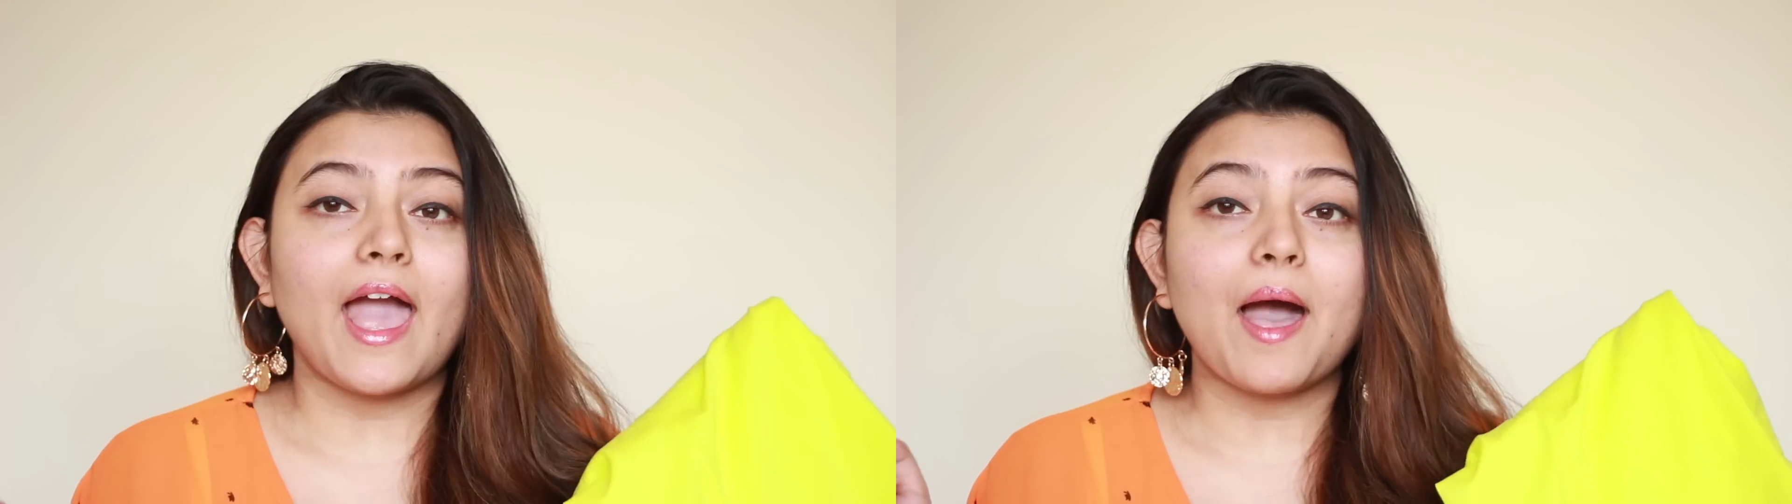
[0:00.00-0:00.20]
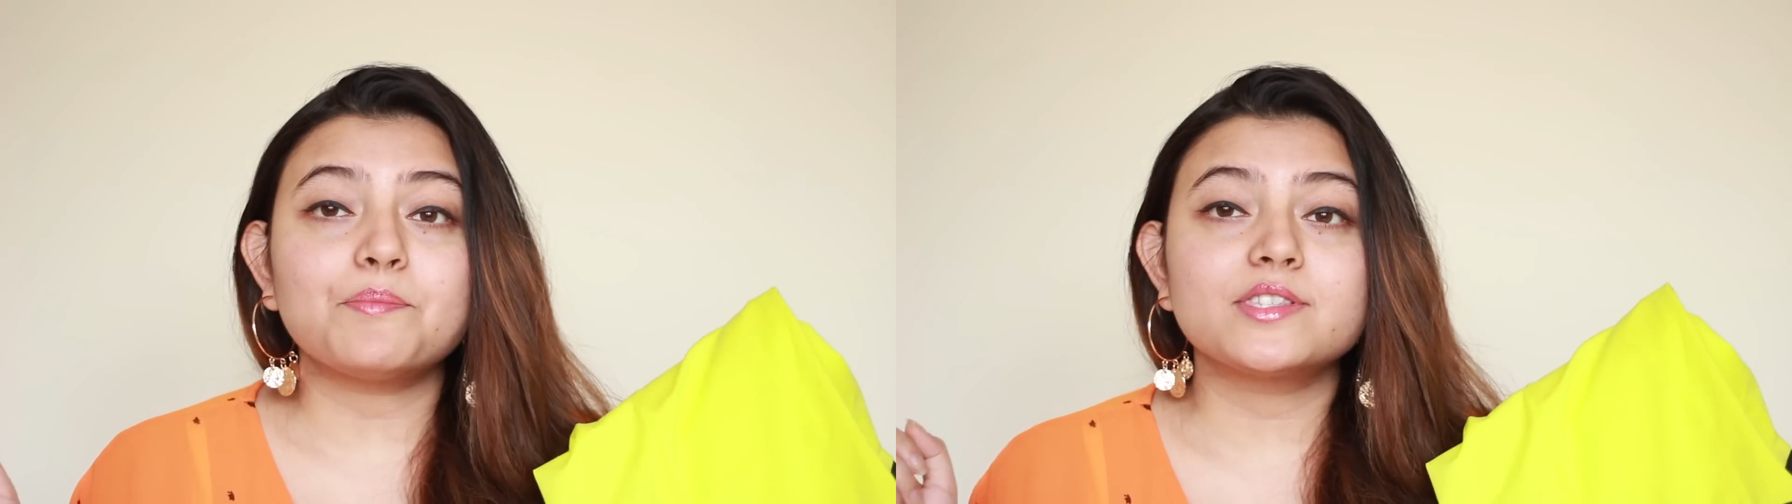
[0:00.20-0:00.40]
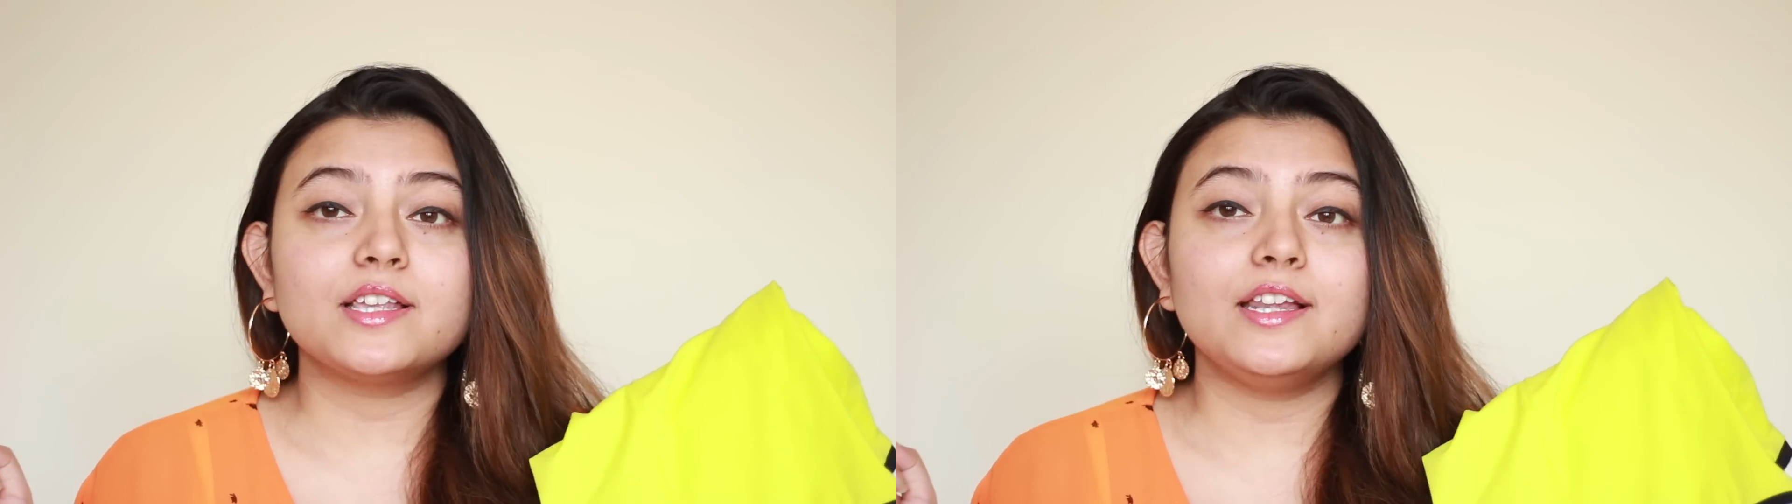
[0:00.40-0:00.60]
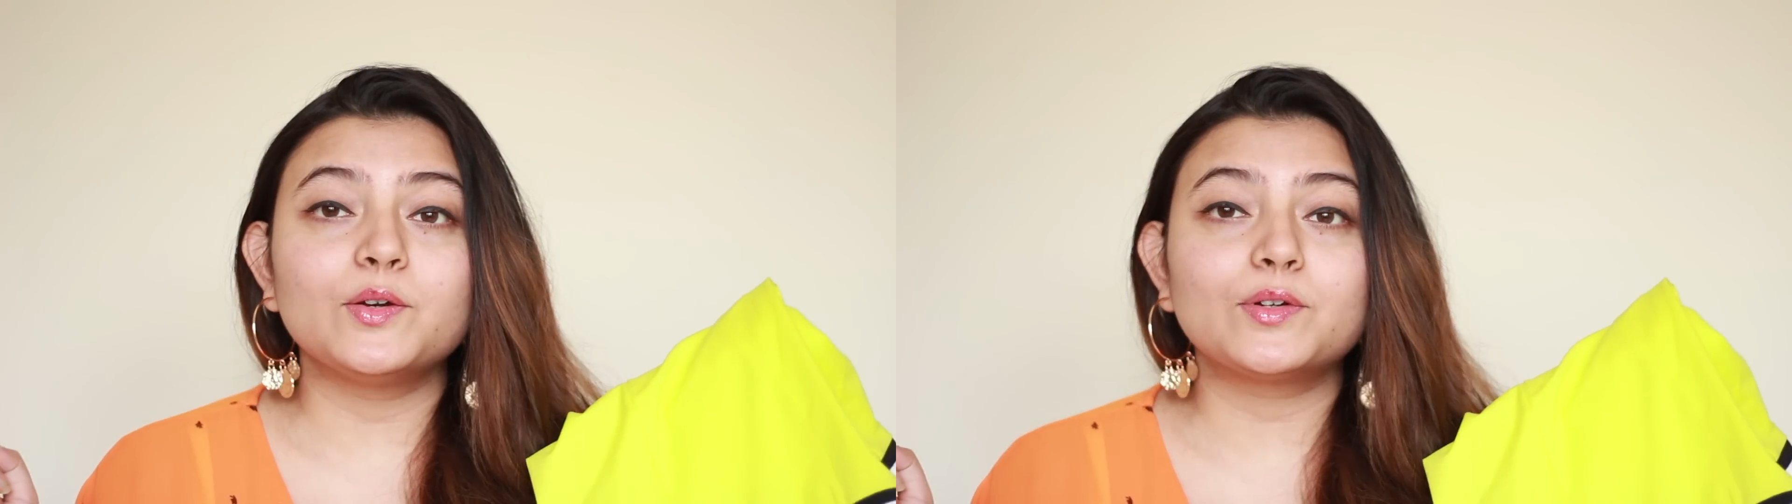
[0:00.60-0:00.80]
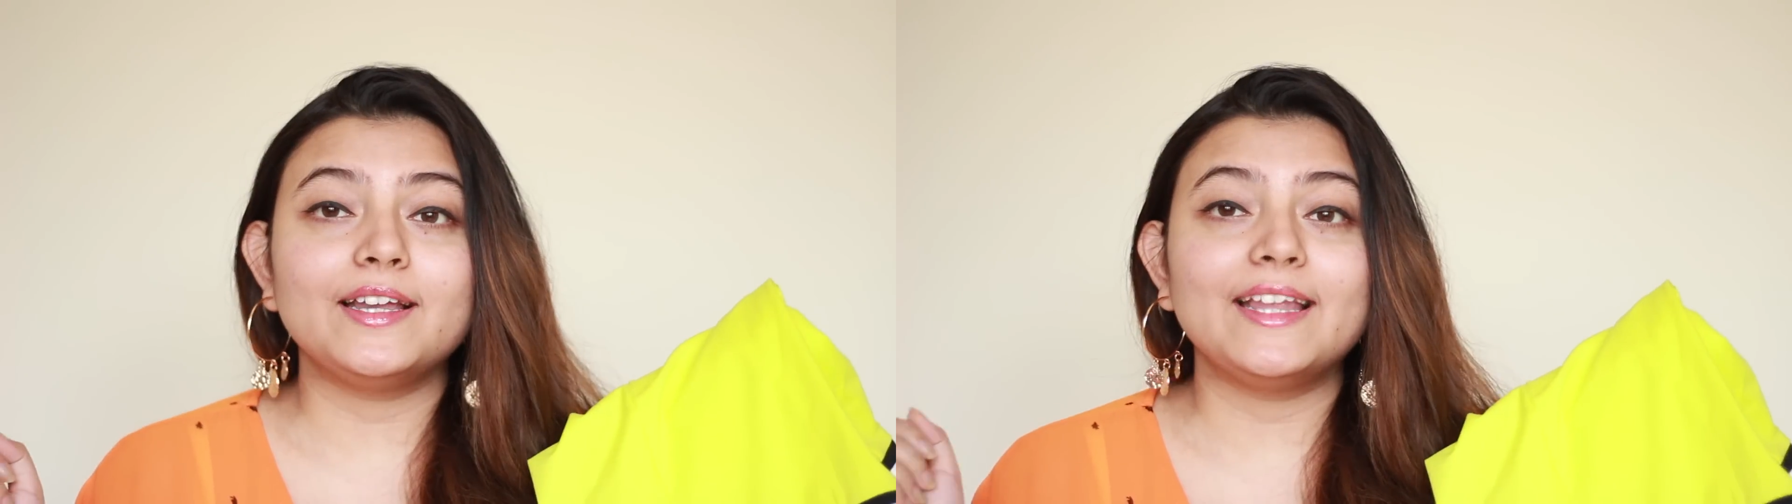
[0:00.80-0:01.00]
i
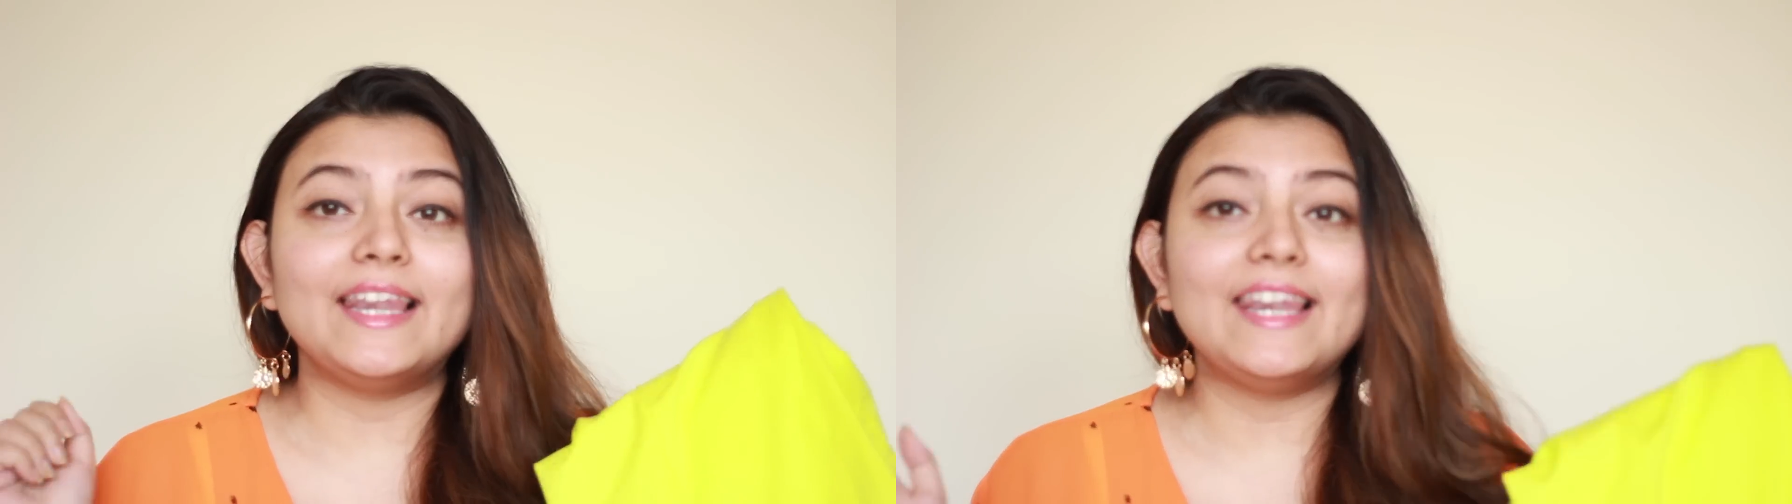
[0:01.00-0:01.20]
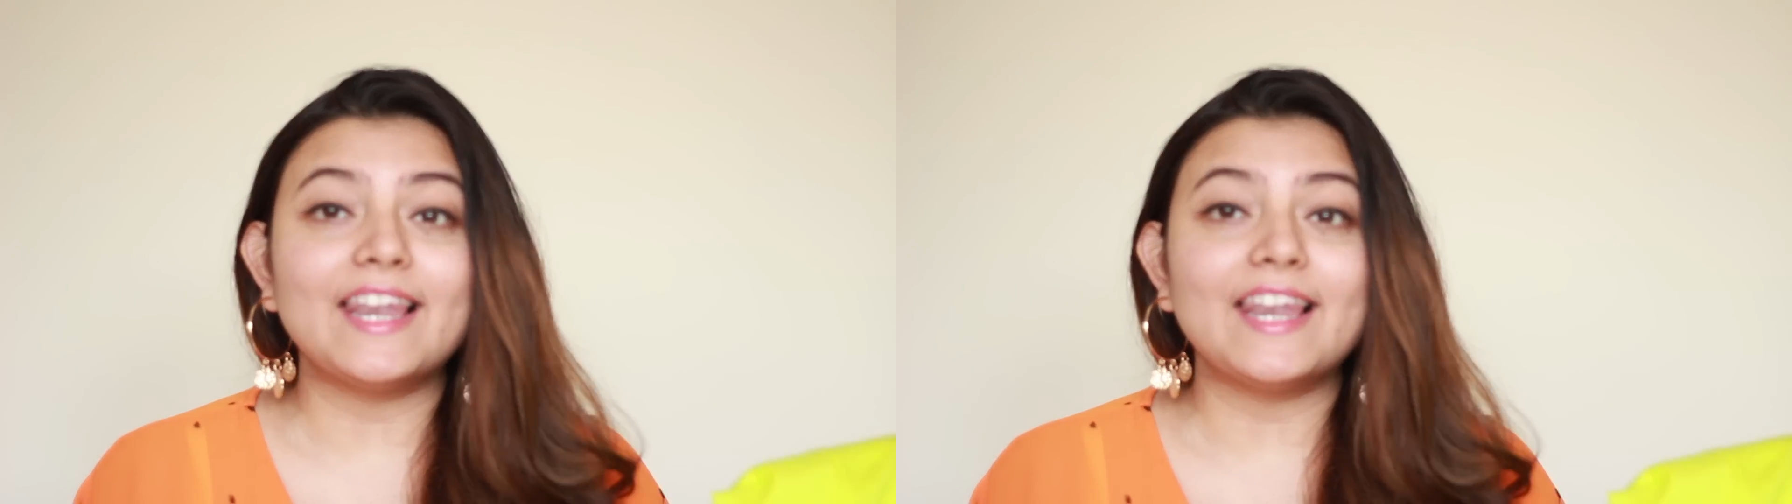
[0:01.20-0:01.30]
absolutely